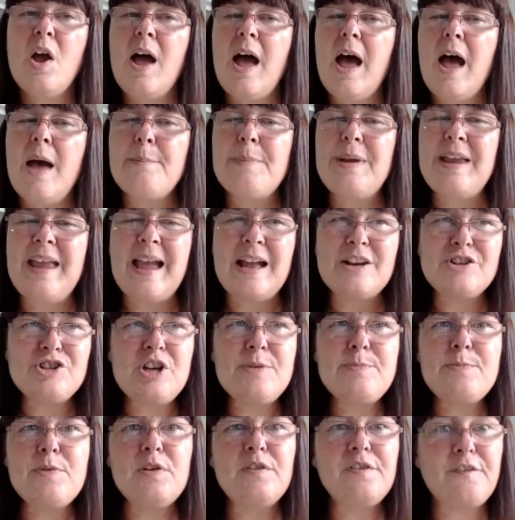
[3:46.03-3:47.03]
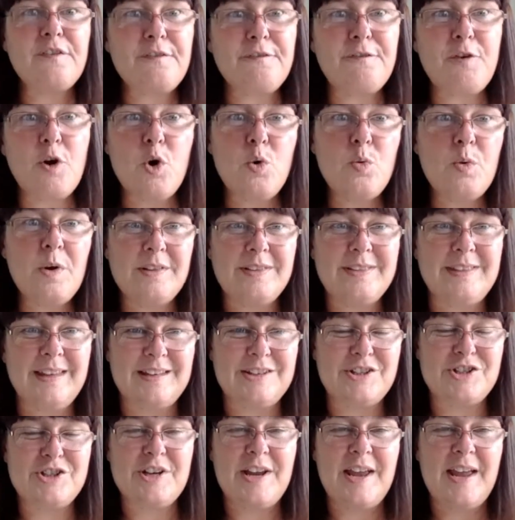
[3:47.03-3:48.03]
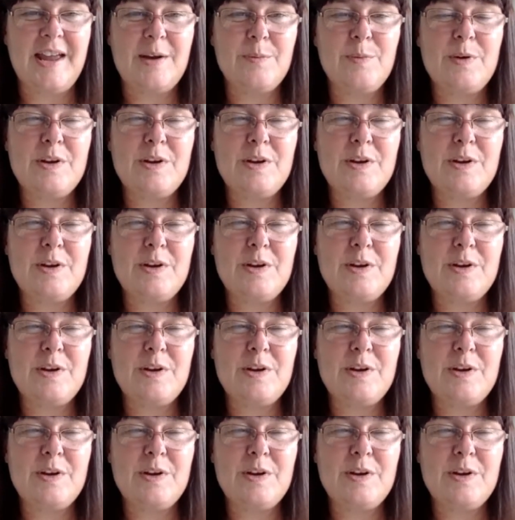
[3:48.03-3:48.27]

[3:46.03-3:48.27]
Um, it actually moved forward this year.